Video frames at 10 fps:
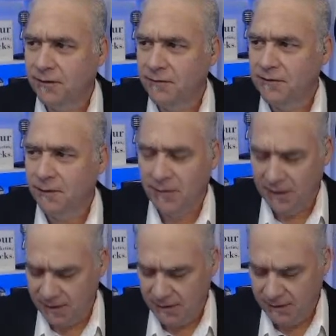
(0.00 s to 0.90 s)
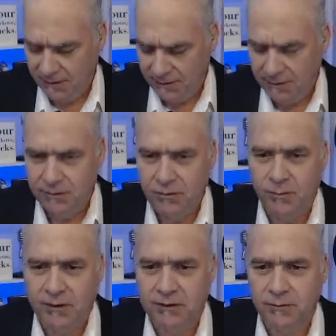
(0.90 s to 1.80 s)
of some kind, a
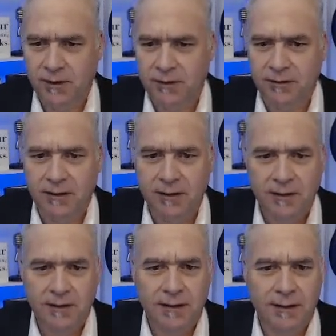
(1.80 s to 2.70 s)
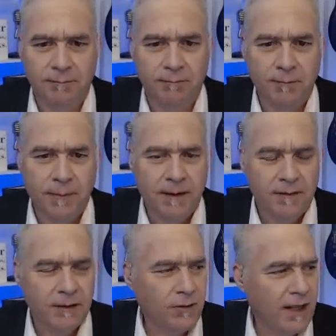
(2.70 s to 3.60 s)
dubious record.
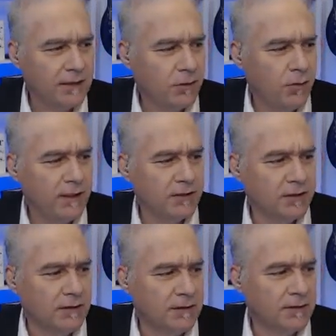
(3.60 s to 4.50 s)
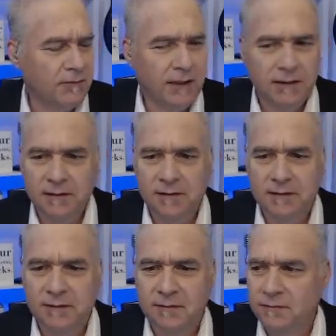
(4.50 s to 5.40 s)
They don't ask questions, right?
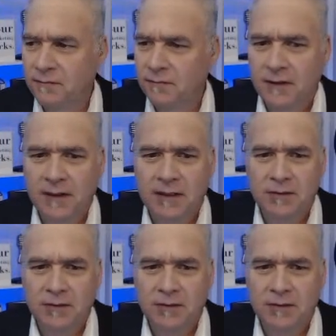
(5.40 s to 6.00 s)
They